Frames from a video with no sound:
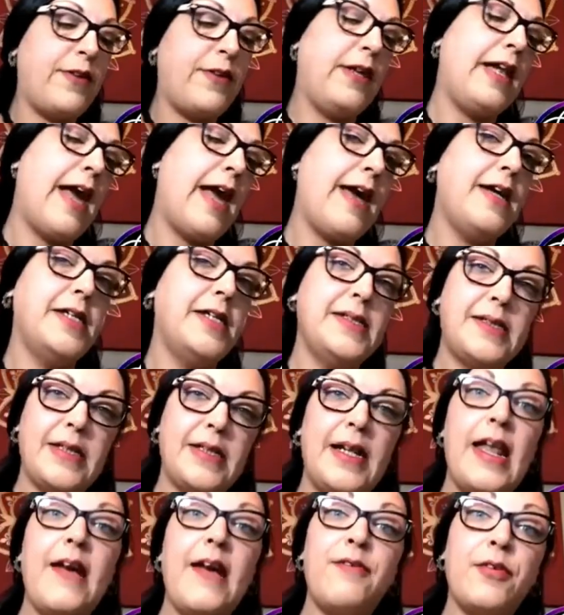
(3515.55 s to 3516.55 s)
layers and
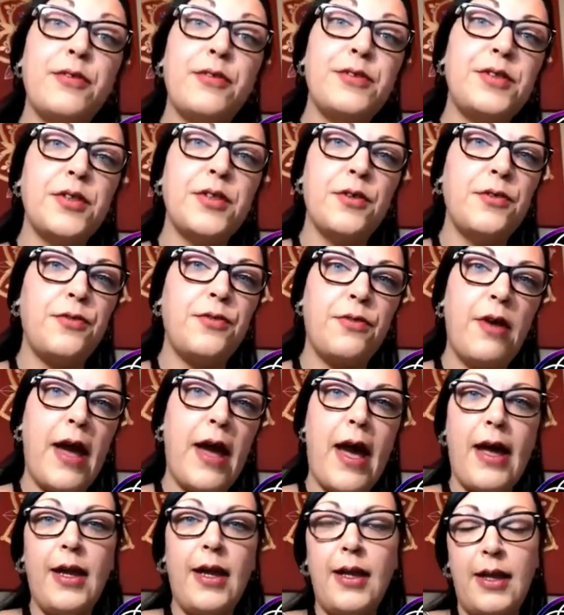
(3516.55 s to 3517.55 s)
levels of
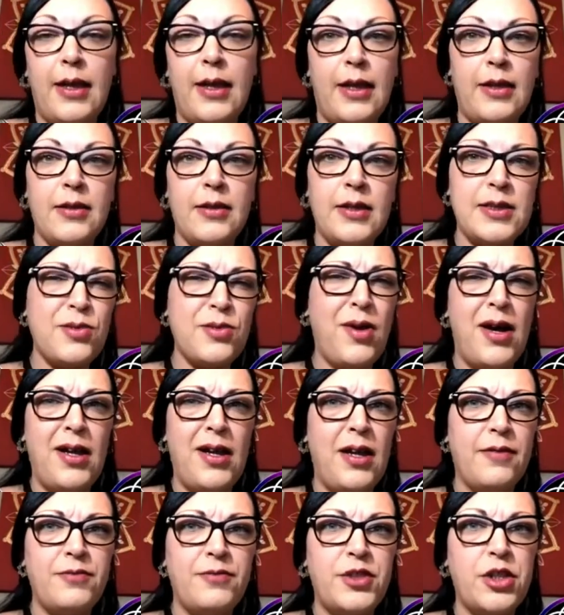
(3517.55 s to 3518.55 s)
reality. That's why I
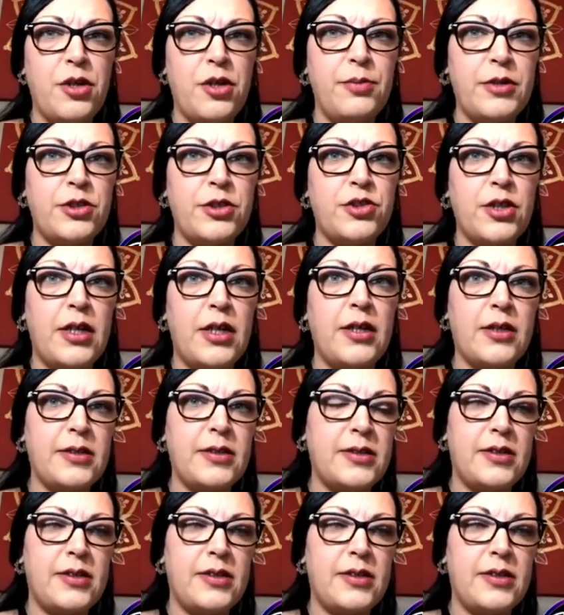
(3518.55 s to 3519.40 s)
love geometry, because it's